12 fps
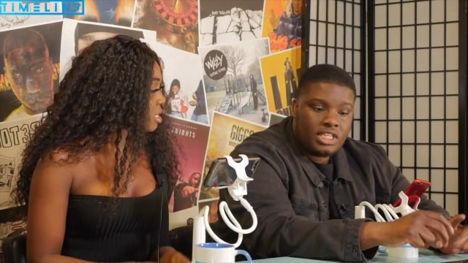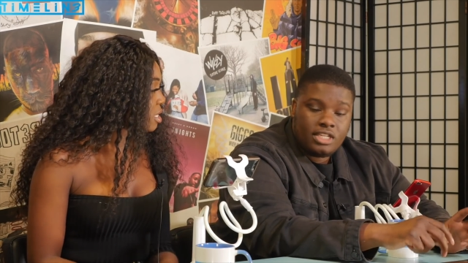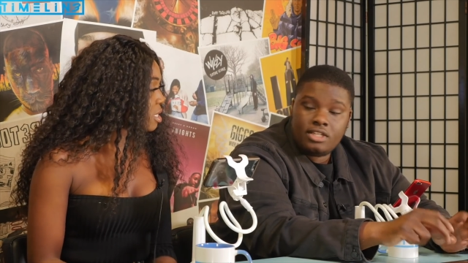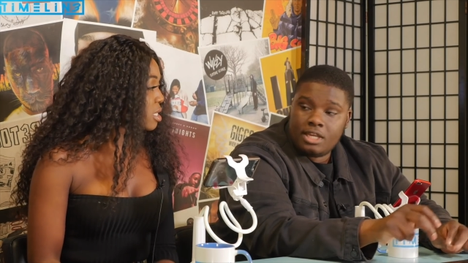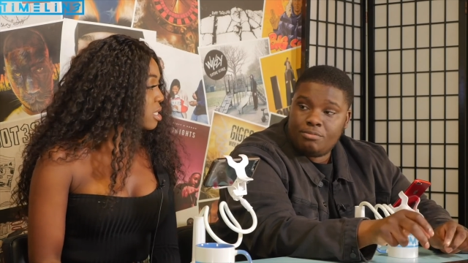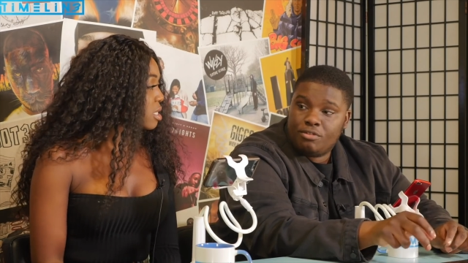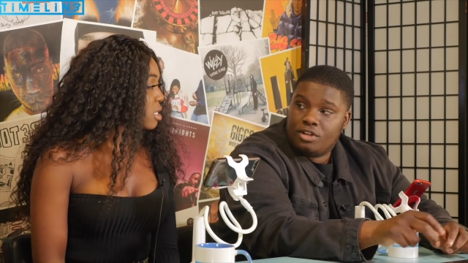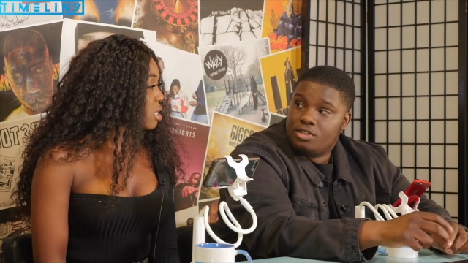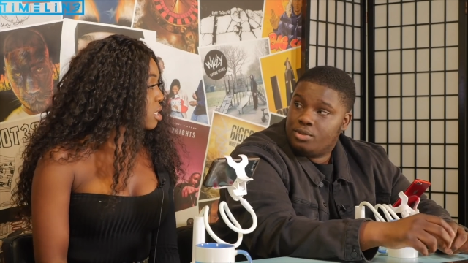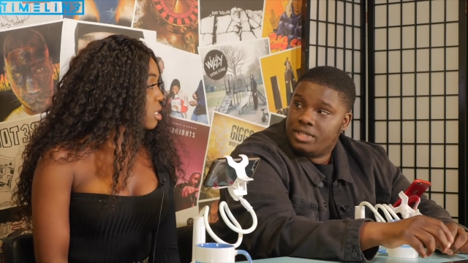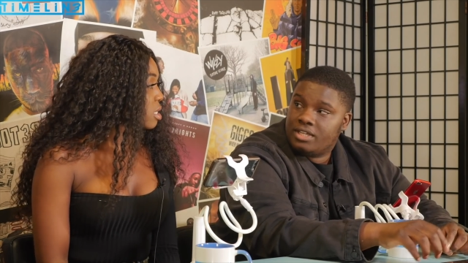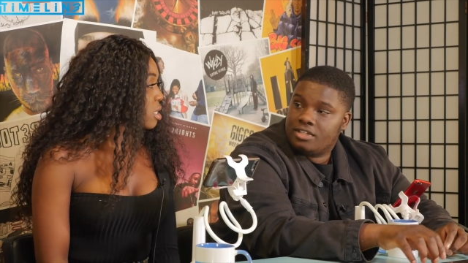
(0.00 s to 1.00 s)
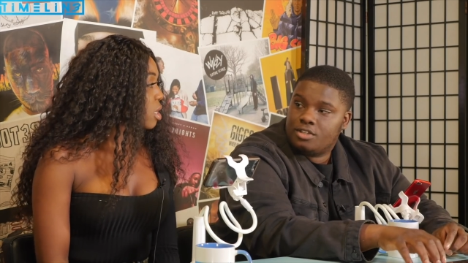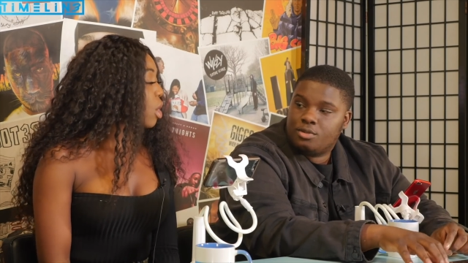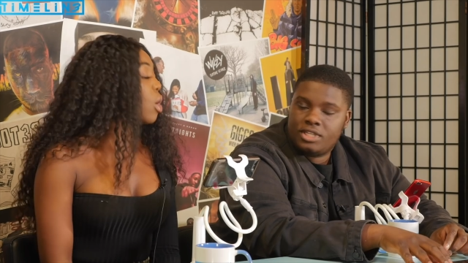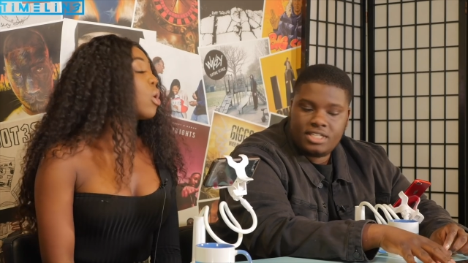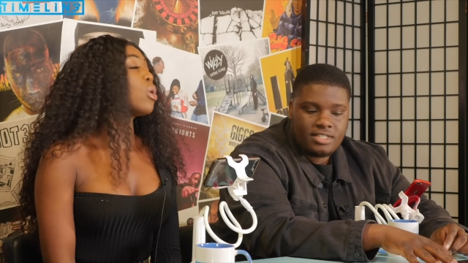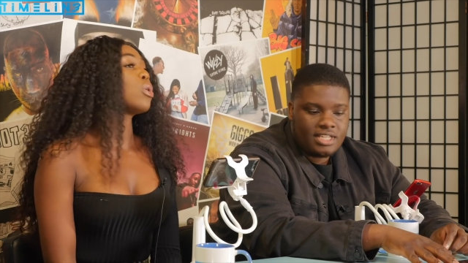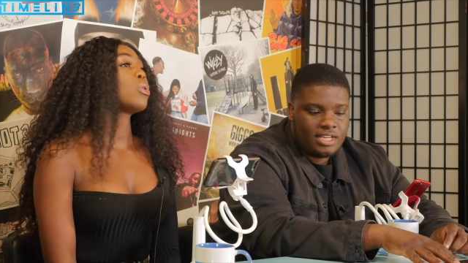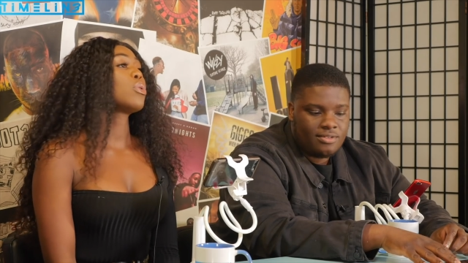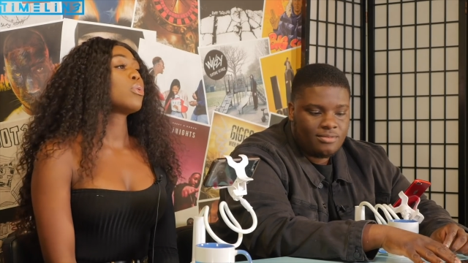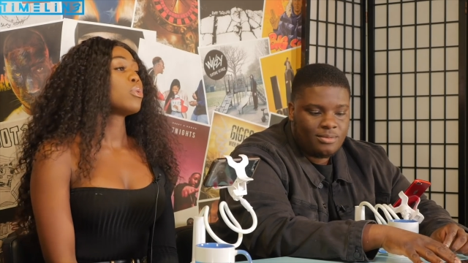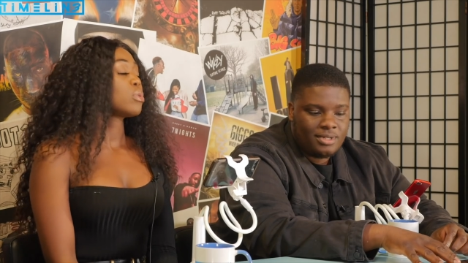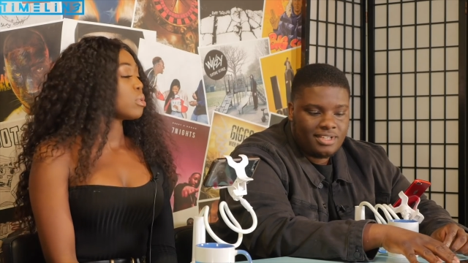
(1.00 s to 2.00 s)
Speaker 1: no the the, they brought a tweet. The tweet oh.
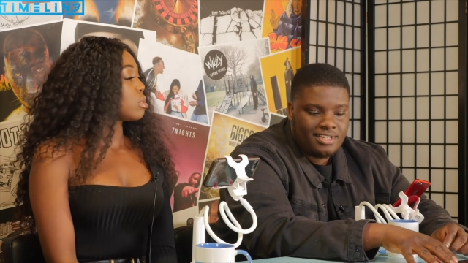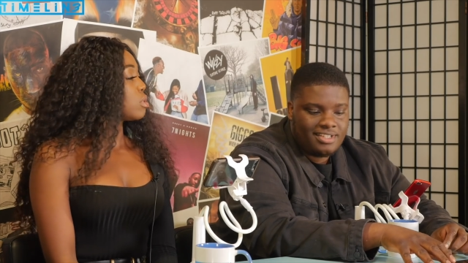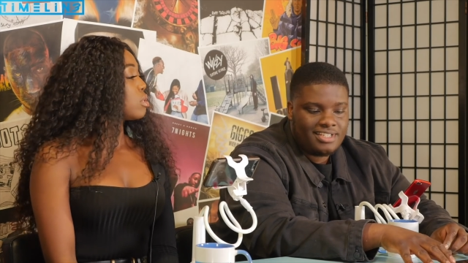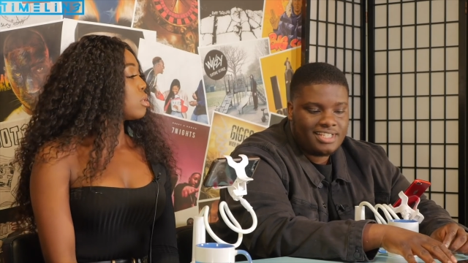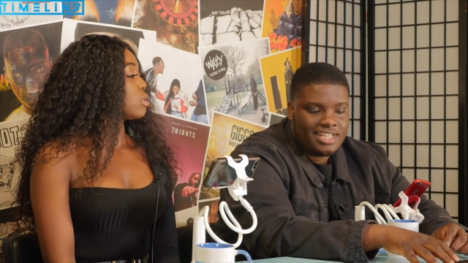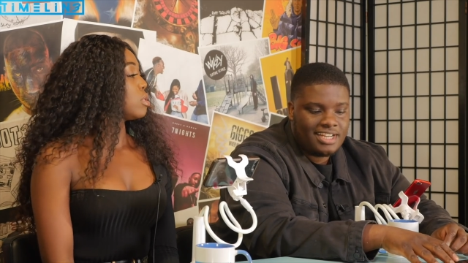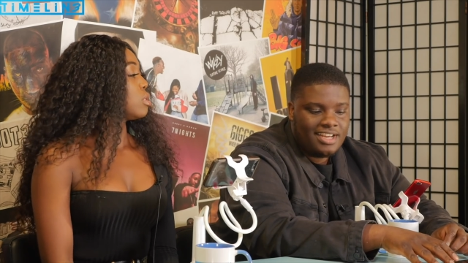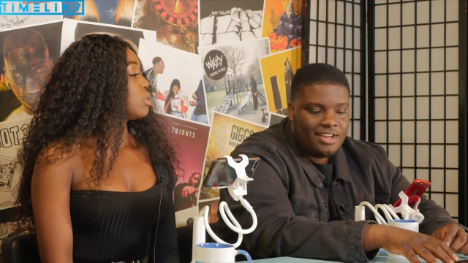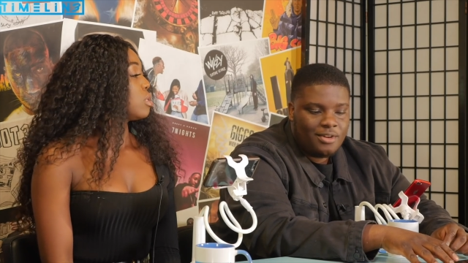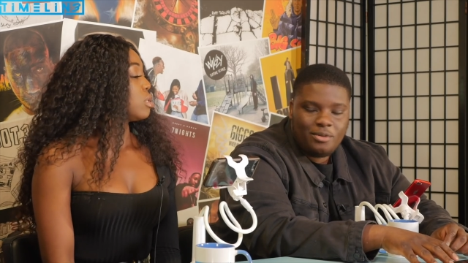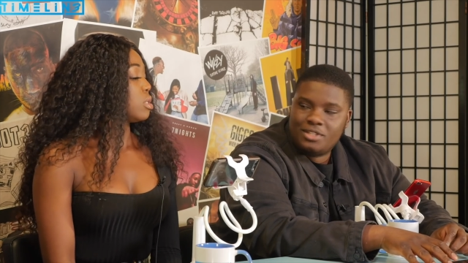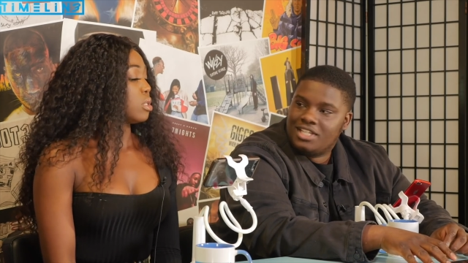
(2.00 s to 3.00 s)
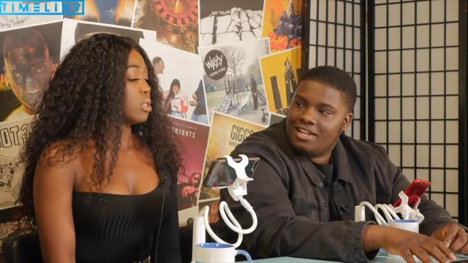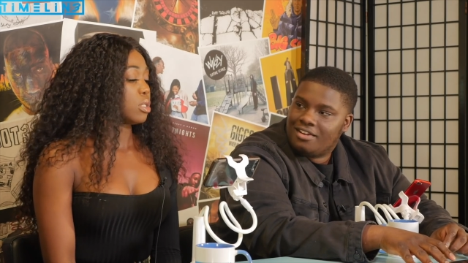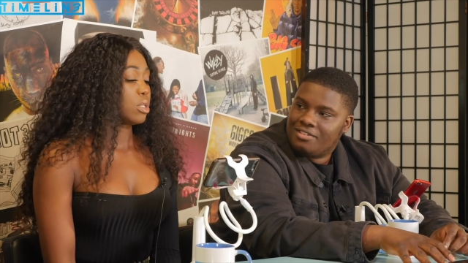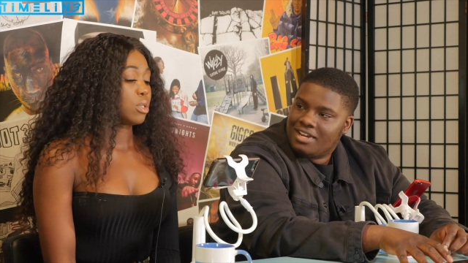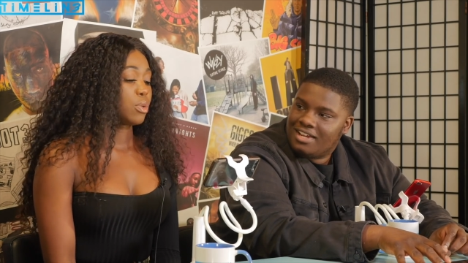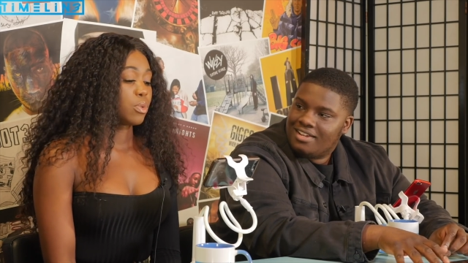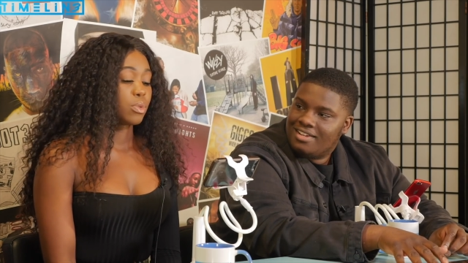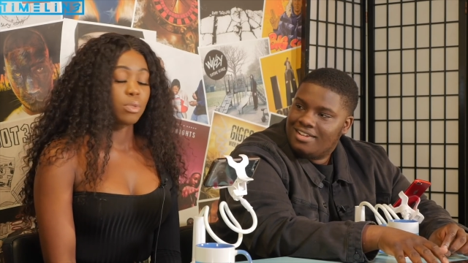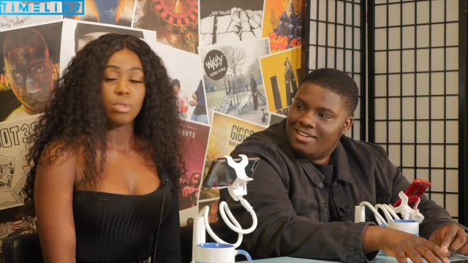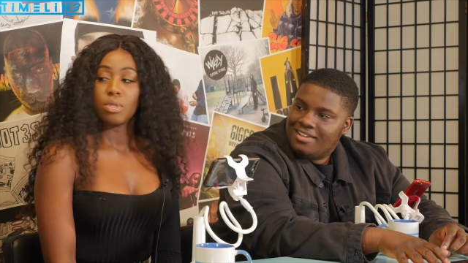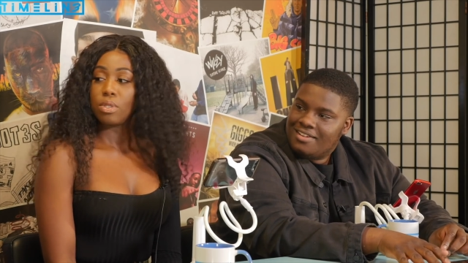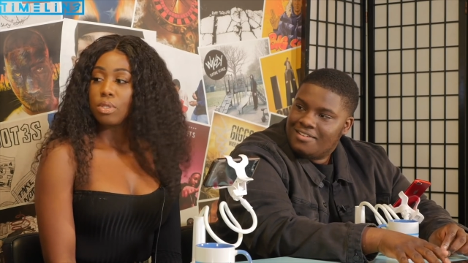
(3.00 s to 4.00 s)
said what she said. She was what laughing, was she laughing at, at
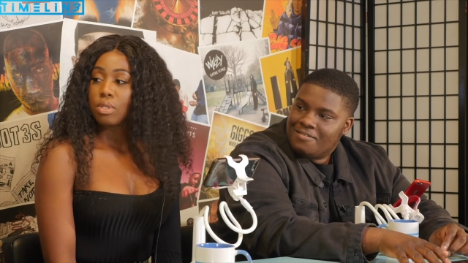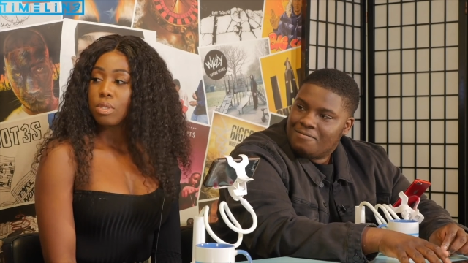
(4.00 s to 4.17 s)
something.